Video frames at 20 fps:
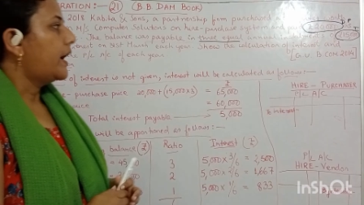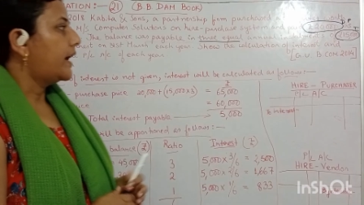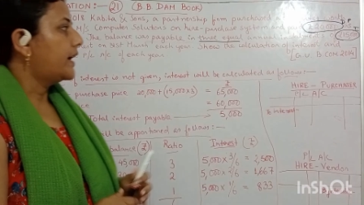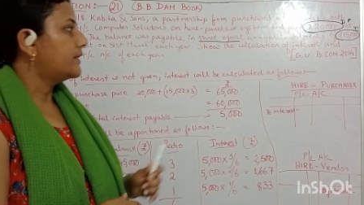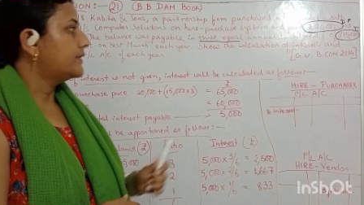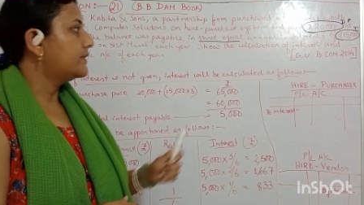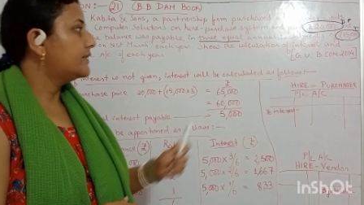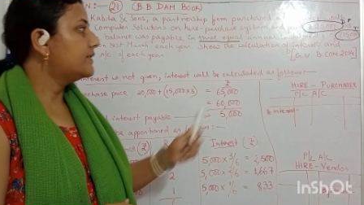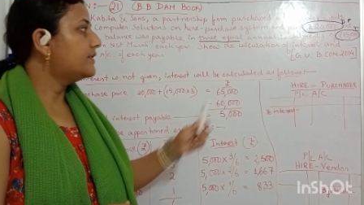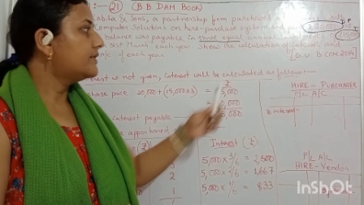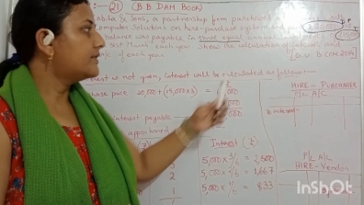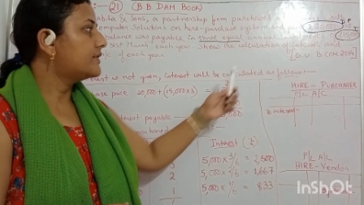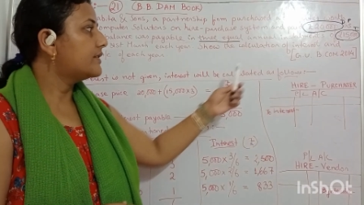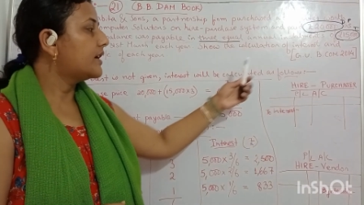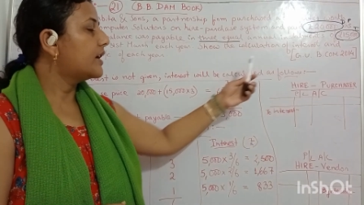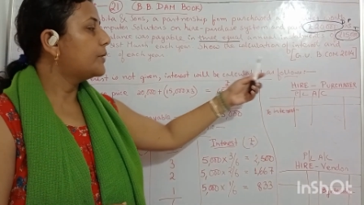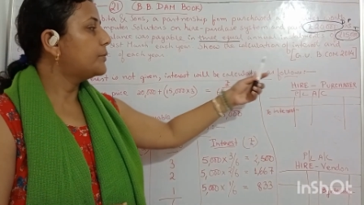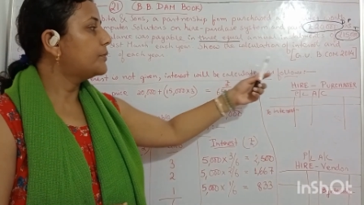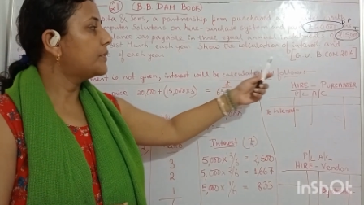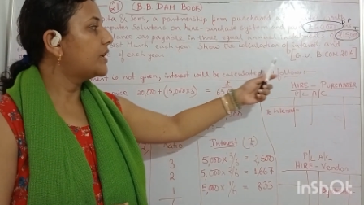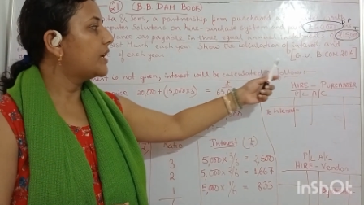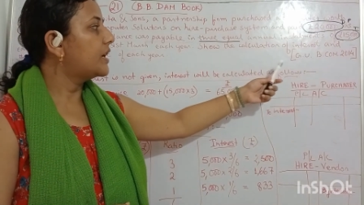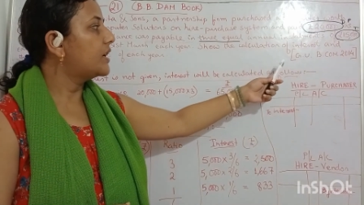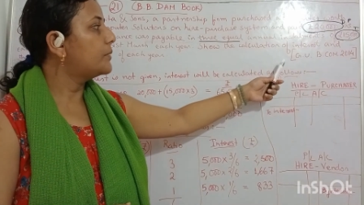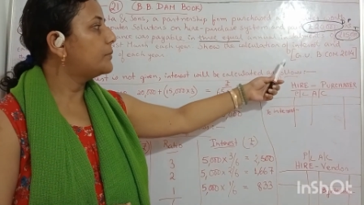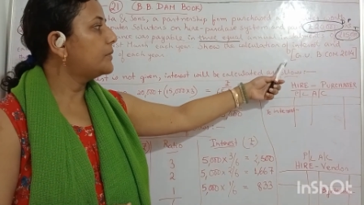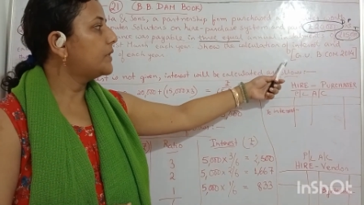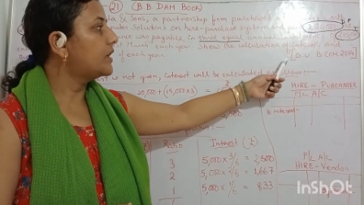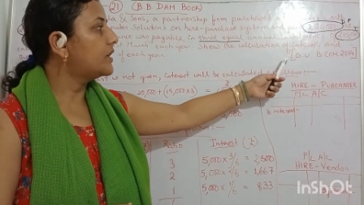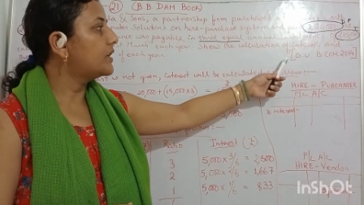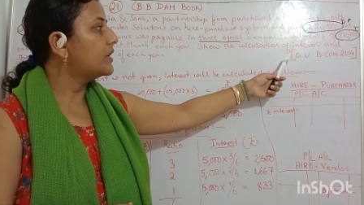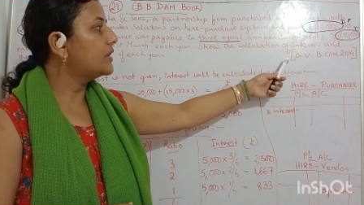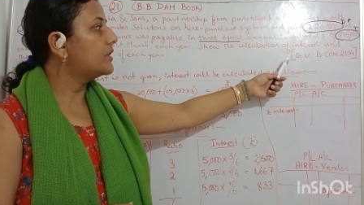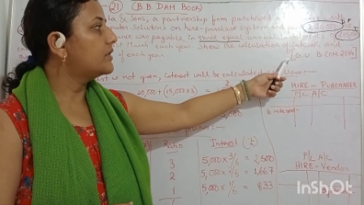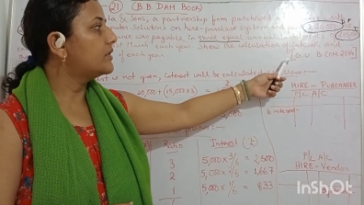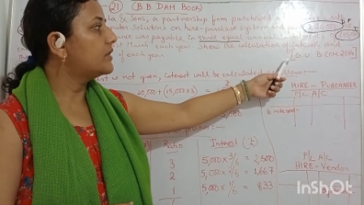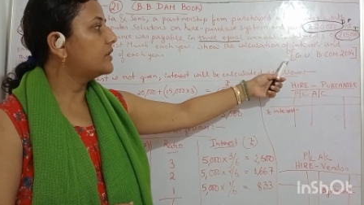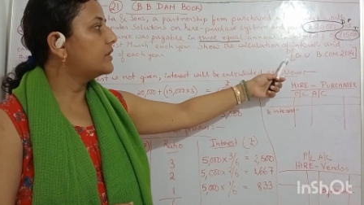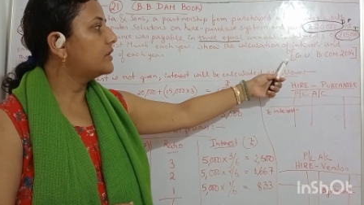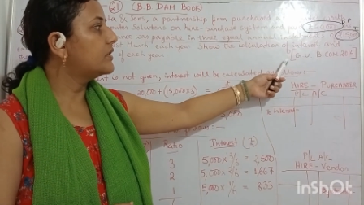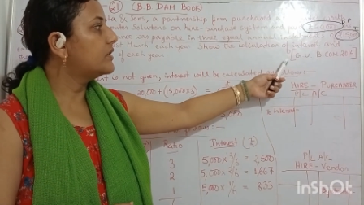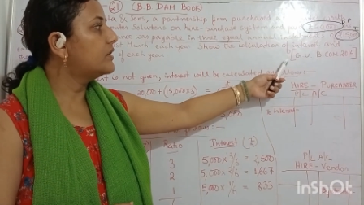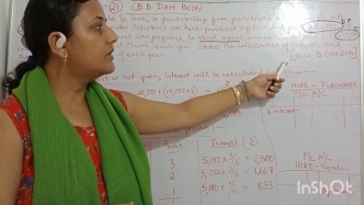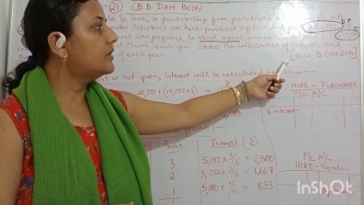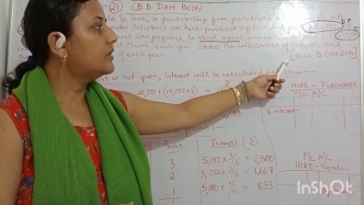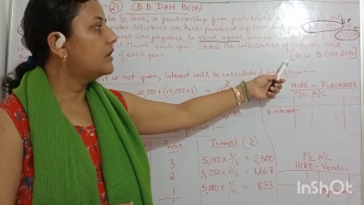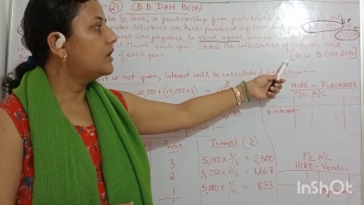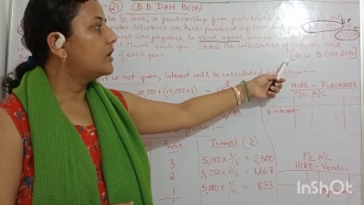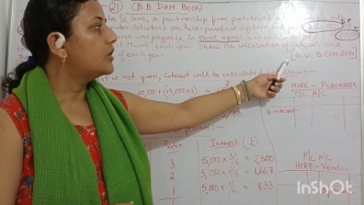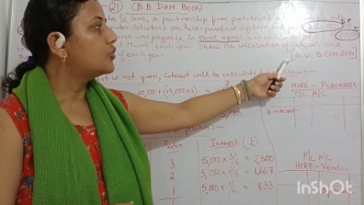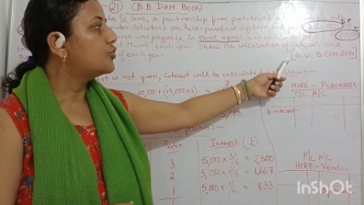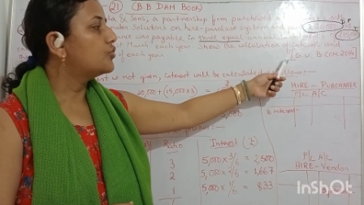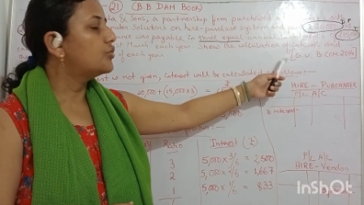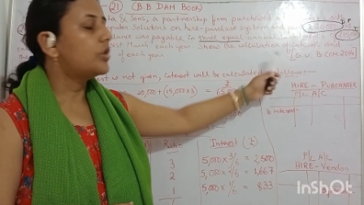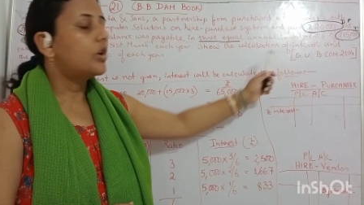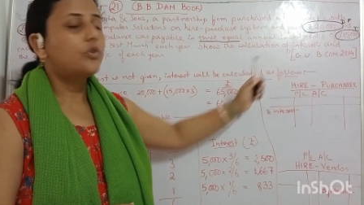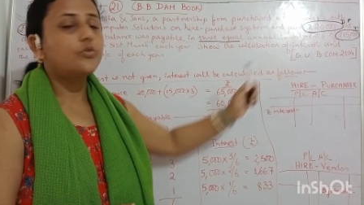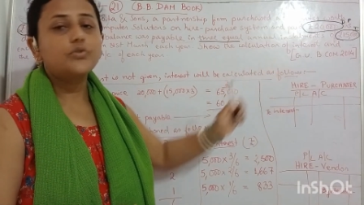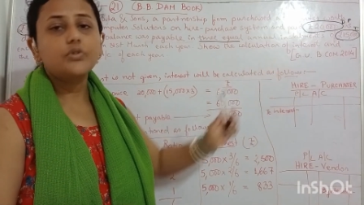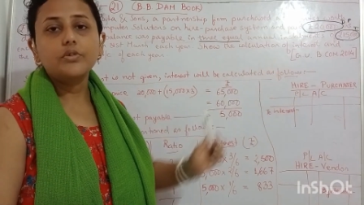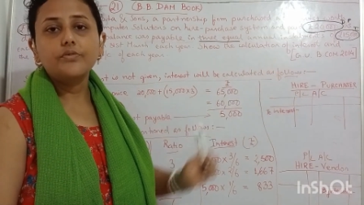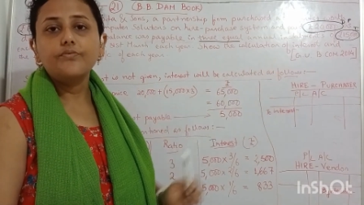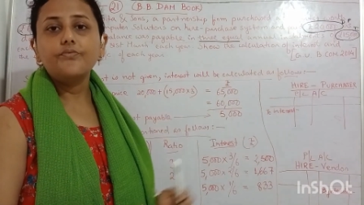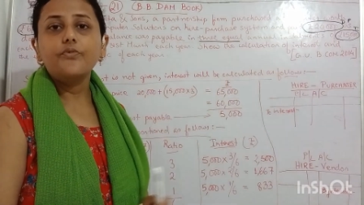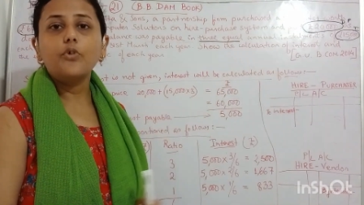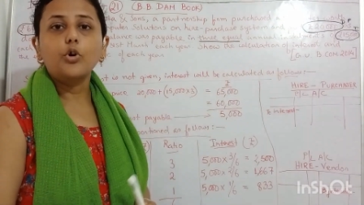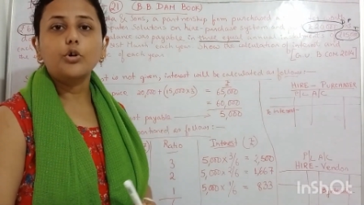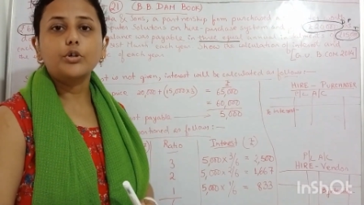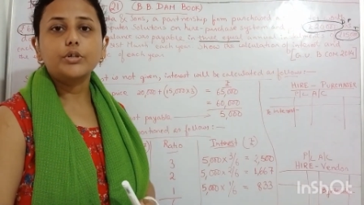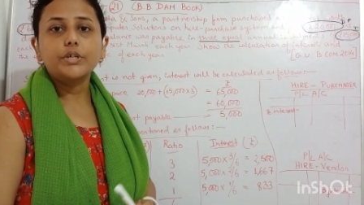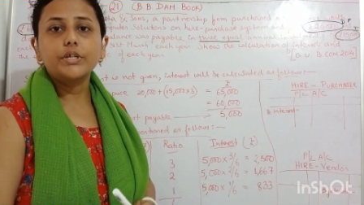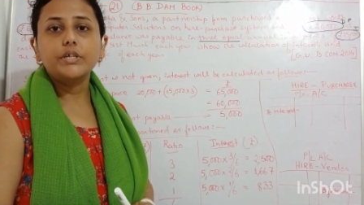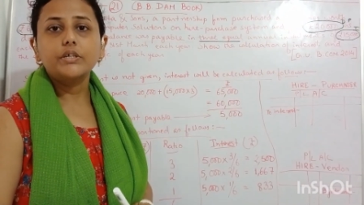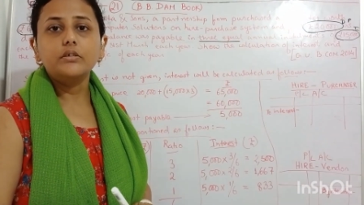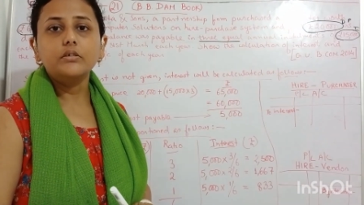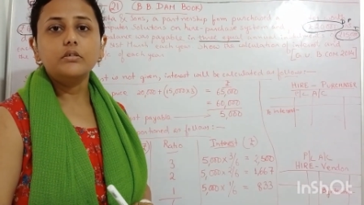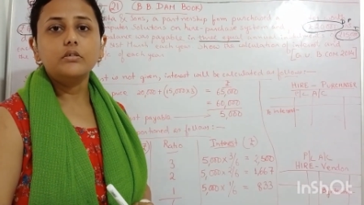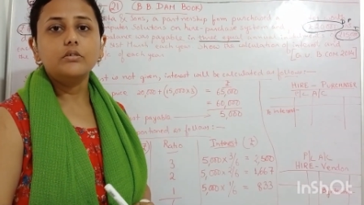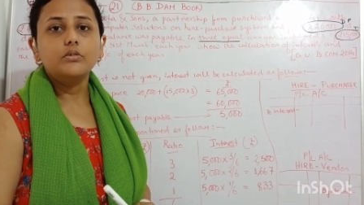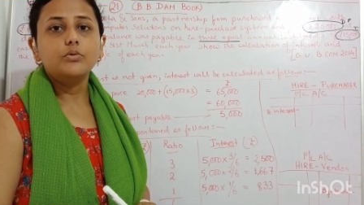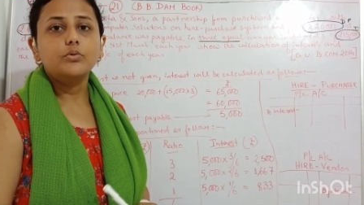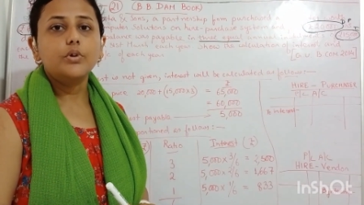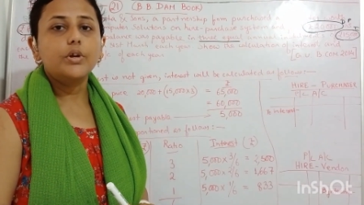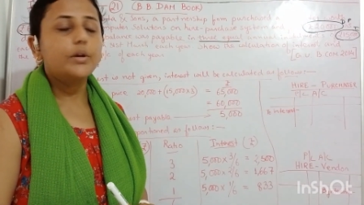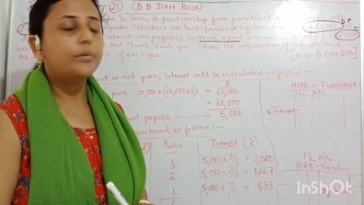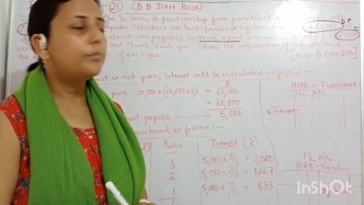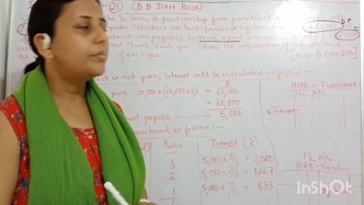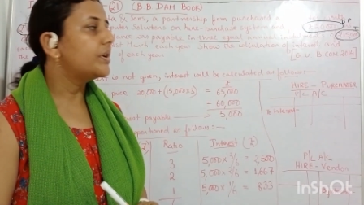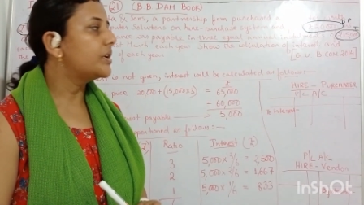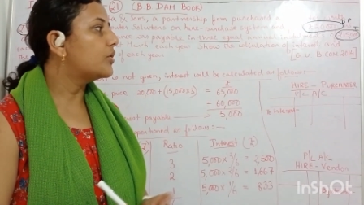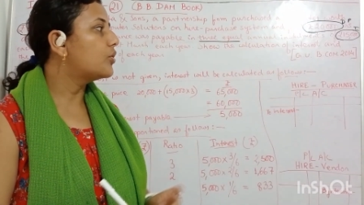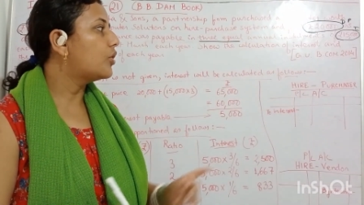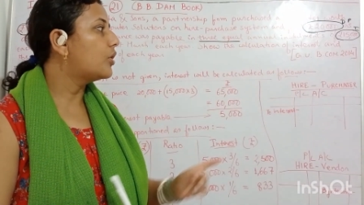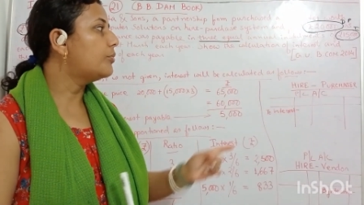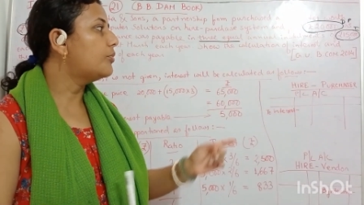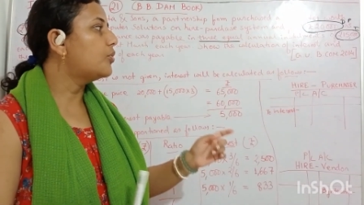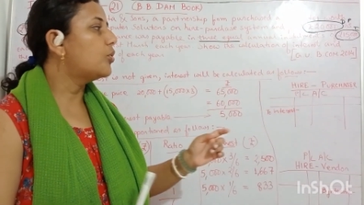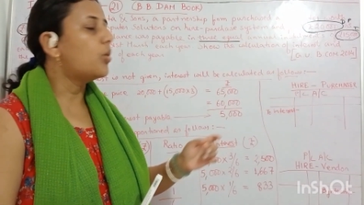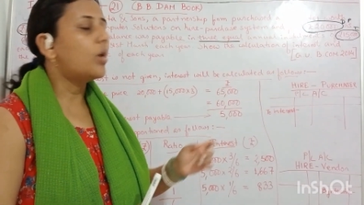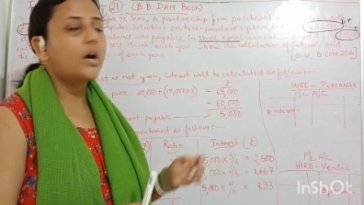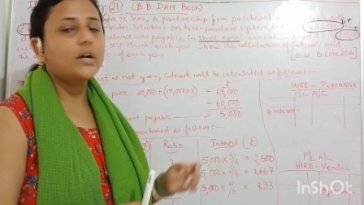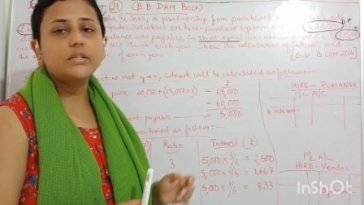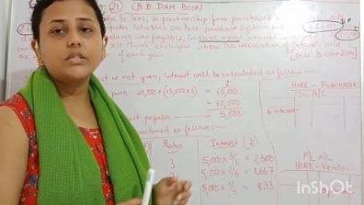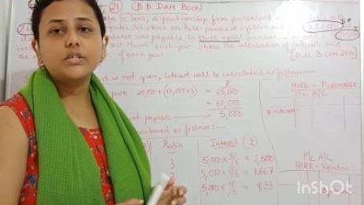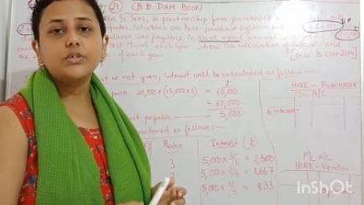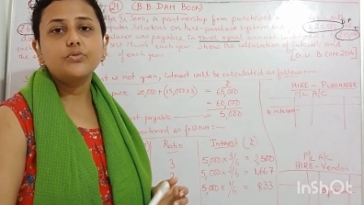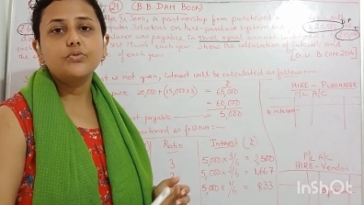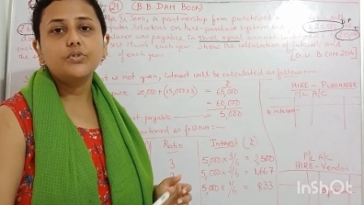And this sum came in the year 2014. Okay, BCom Guwahati